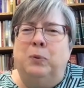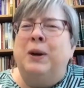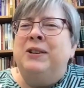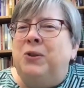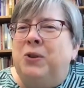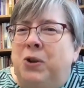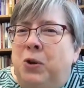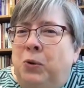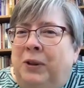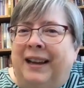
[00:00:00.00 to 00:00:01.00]
What do
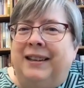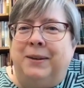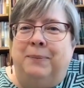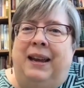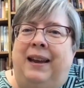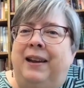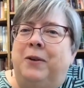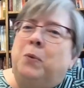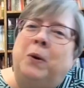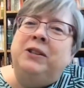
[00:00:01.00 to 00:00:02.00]
you like to make?
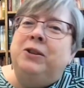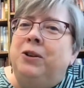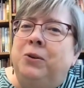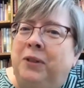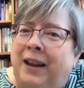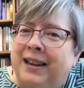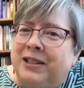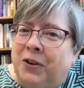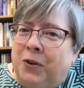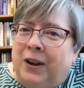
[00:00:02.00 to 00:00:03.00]
What do you like
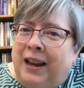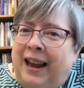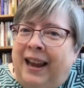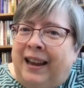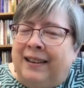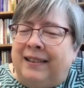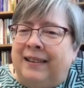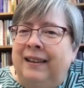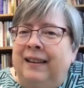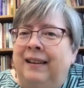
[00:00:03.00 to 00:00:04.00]
to create?
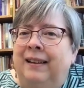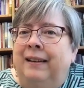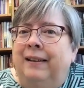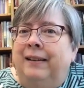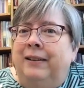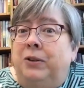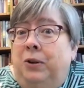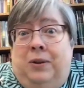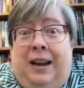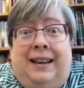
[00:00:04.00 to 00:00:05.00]
Do
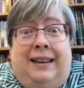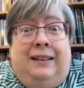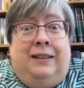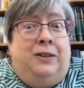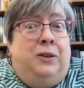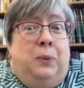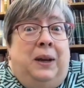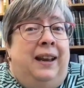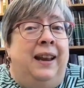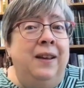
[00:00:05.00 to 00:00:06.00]
you not do
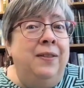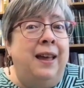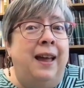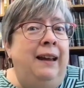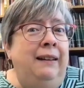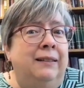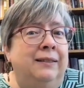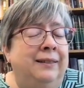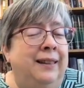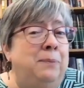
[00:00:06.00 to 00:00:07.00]
any of that?
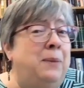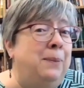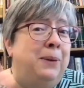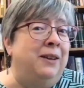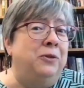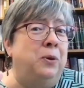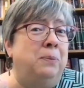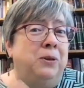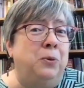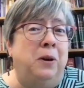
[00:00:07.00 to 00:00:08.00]
Then maybe a
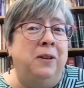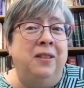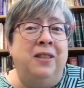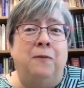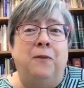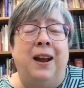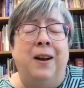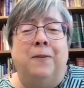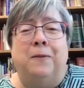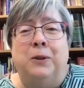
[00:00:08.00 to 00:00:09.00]
trip to the
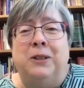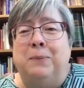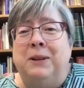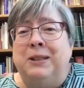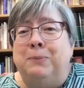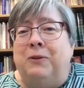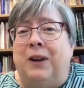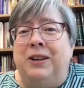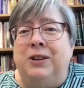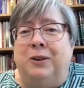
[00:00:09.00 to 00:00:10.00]
fair for some
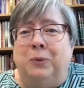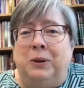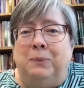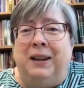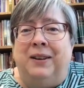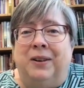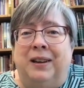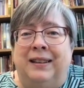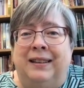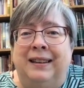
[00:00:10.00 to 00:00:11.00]
inspiration would be
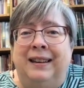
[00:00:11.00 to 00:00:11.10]
good.